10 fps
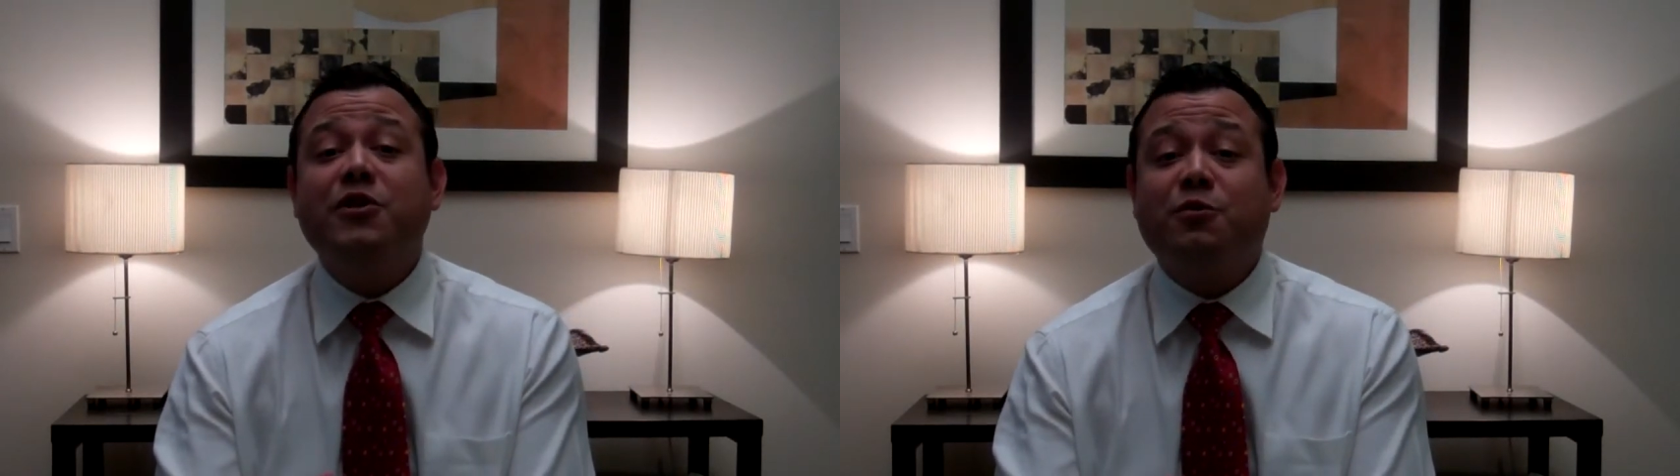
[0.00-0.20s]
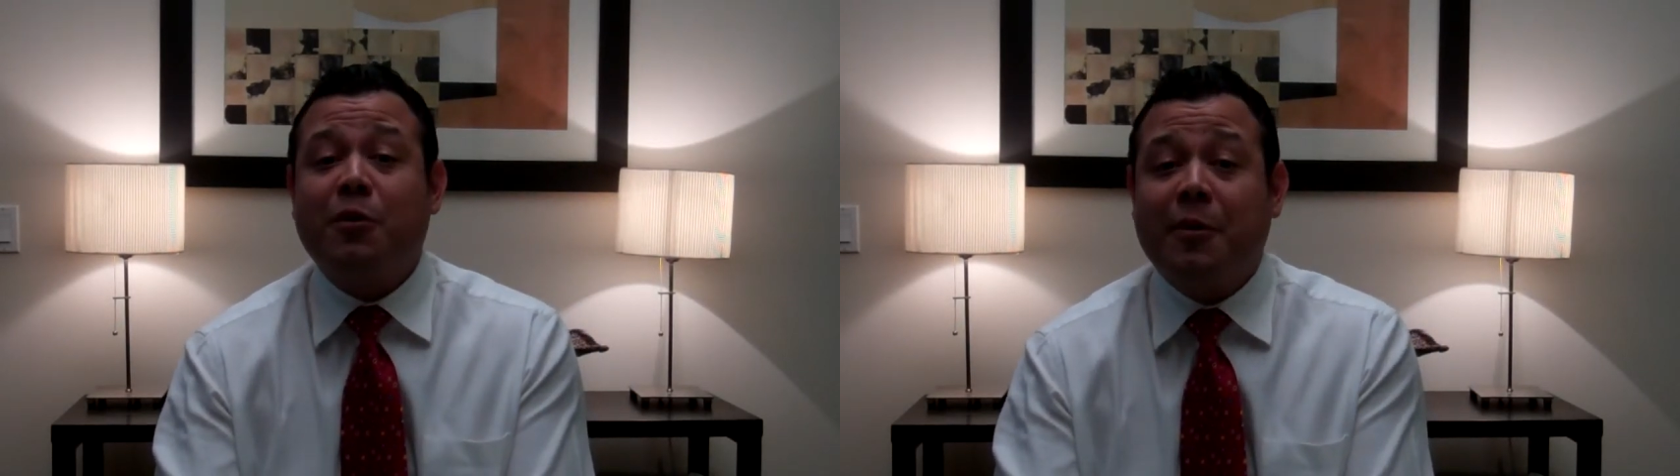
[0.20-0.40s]

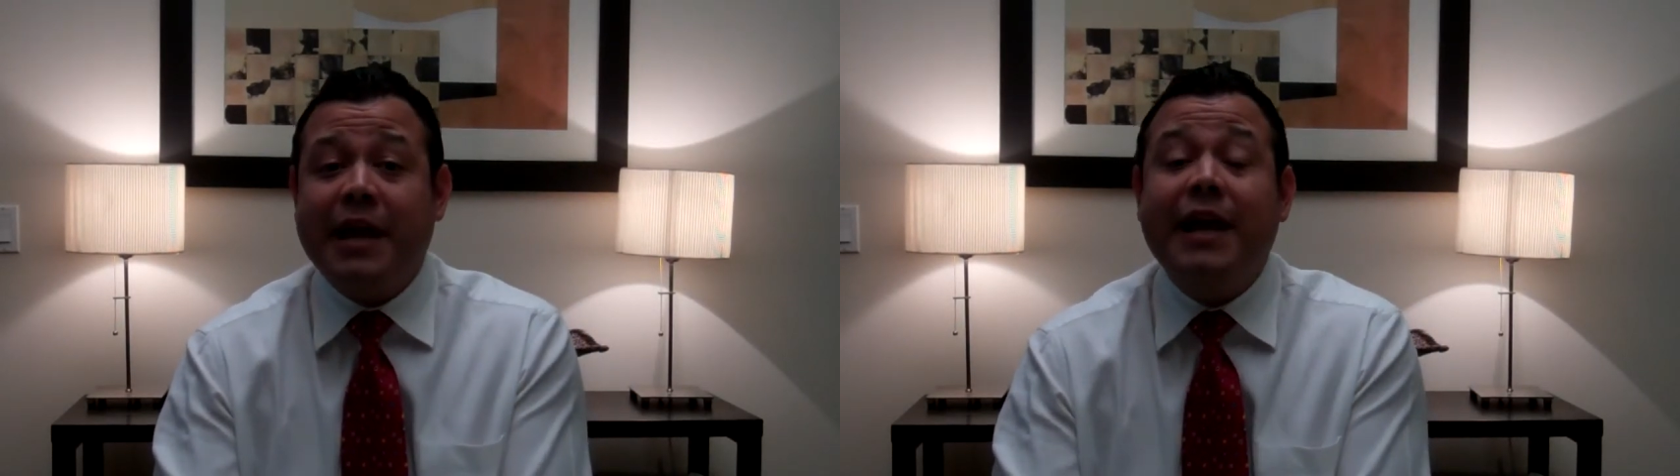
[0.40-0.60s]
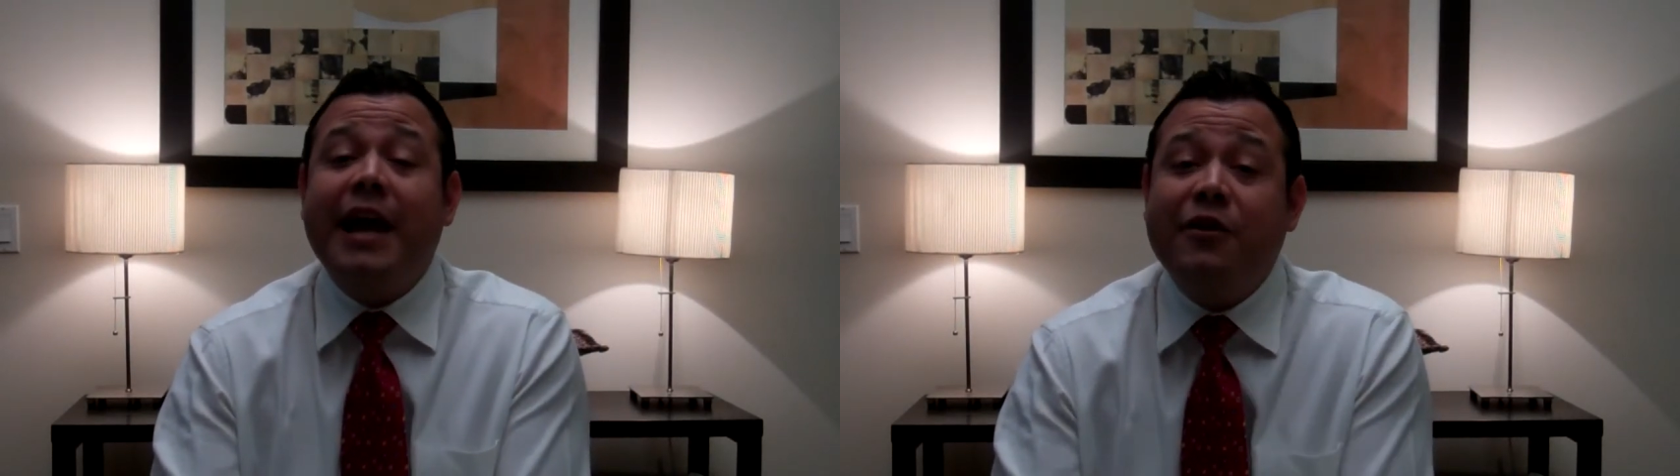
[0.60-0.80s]

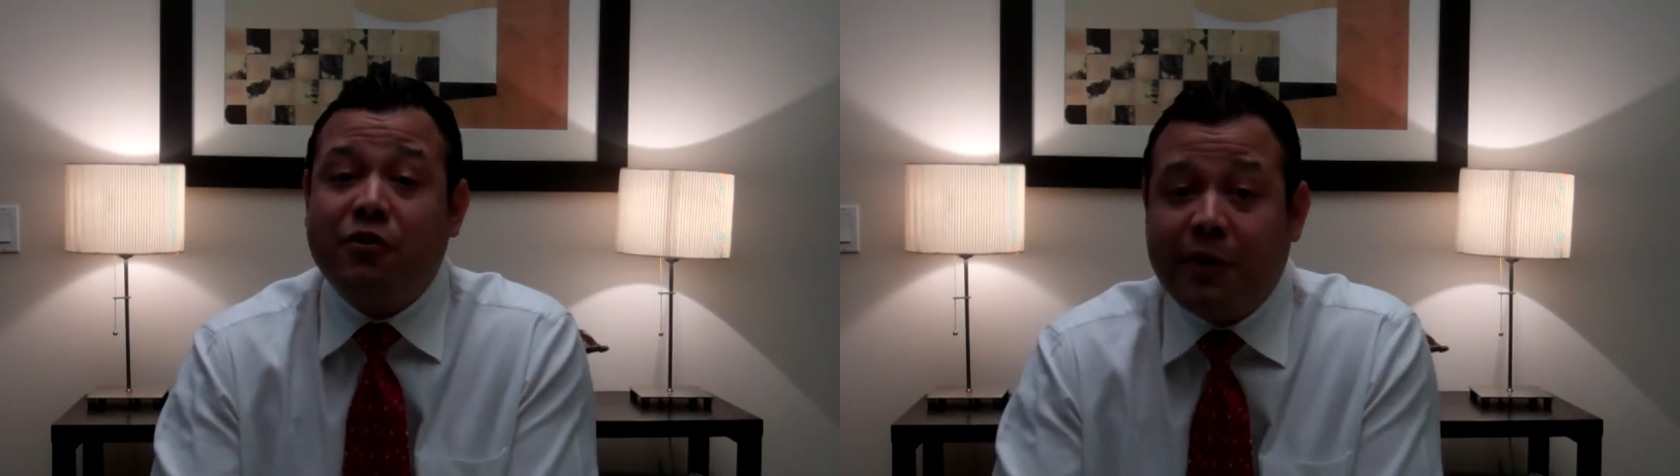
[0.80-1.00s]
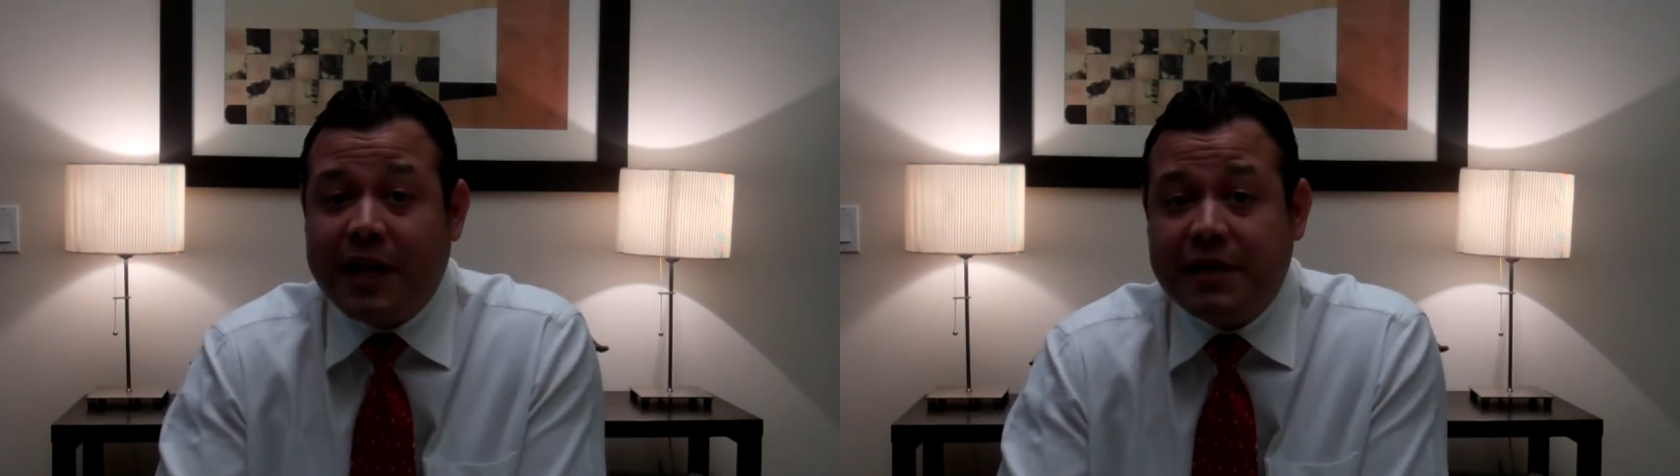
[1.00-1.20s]
Soiree at
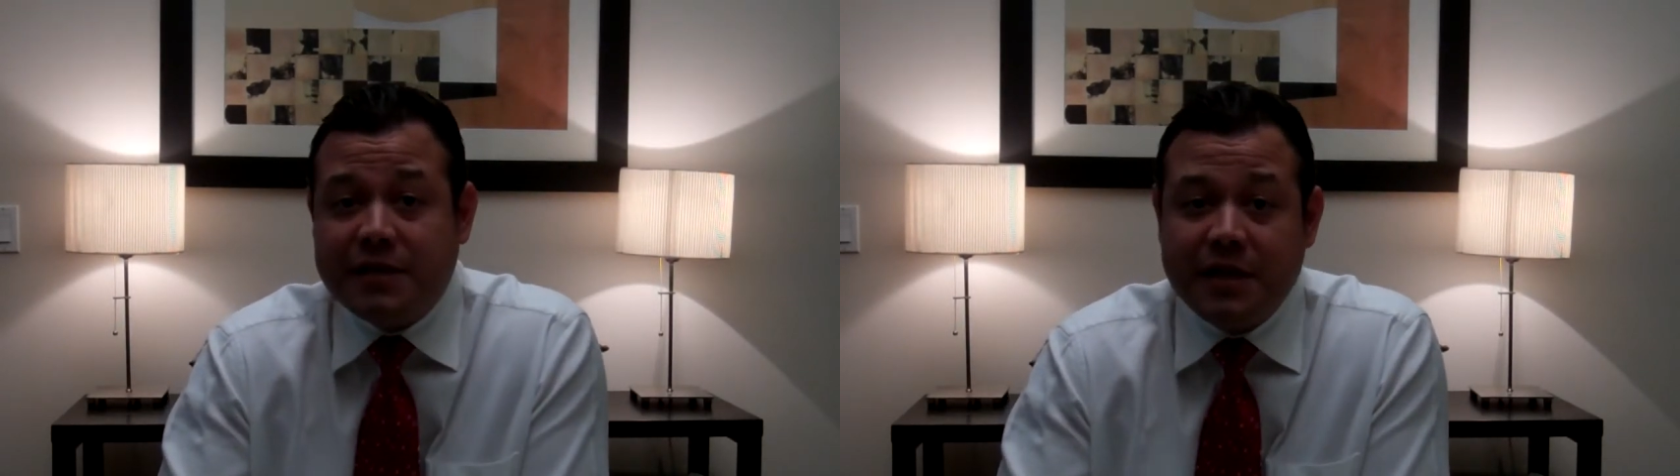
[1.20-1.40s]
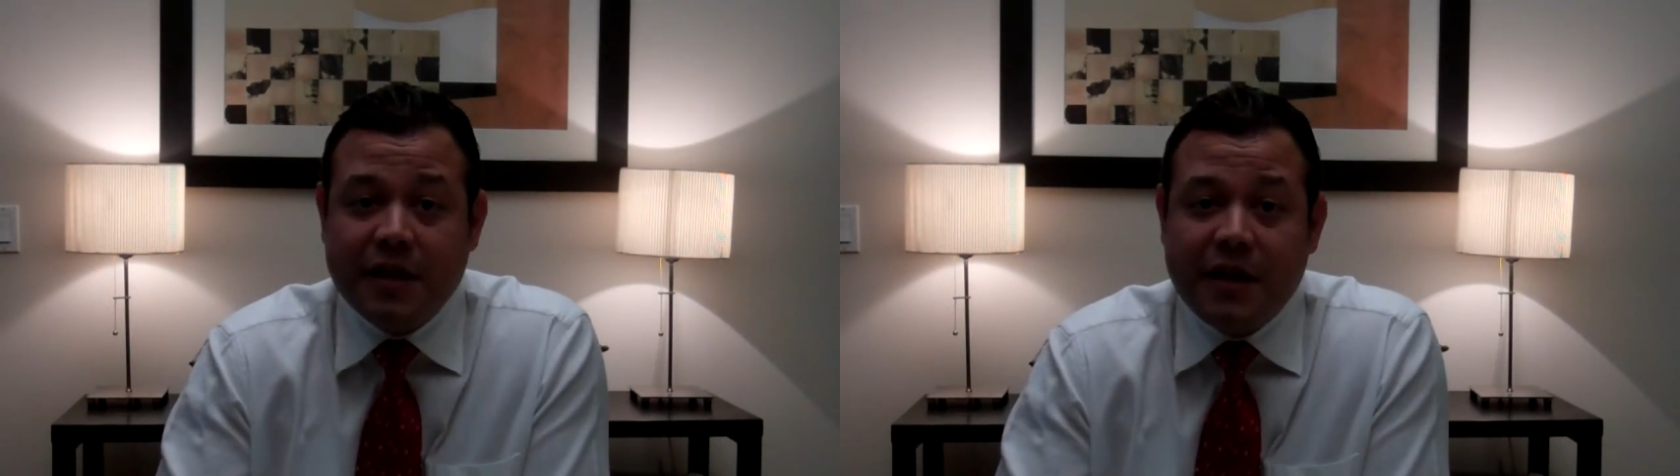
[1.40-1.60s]
Drai's